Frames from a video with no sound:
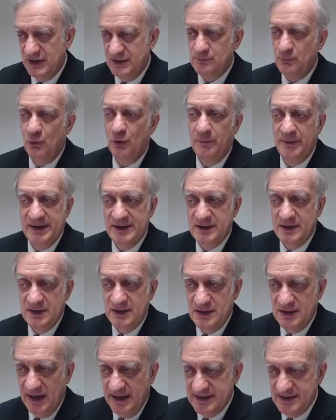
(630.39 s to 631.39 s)
and more than
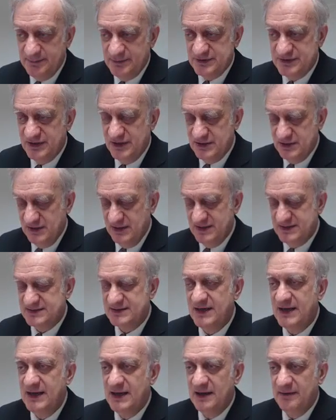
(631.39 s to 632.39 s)
90% less
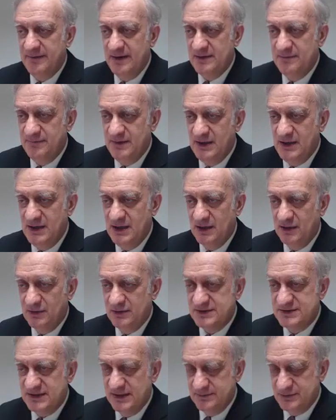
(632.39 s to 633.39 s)
than the
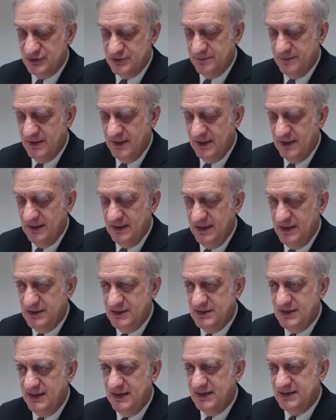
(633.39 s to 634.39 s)
consumption
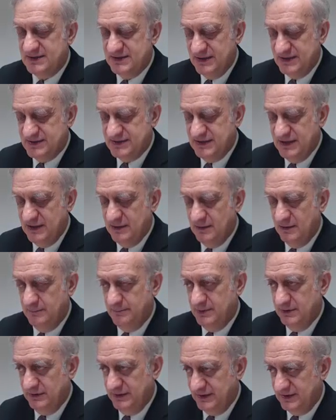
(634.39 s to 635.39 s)
in existing
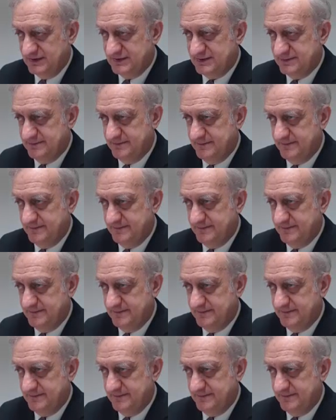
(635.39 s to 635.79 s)
buildings.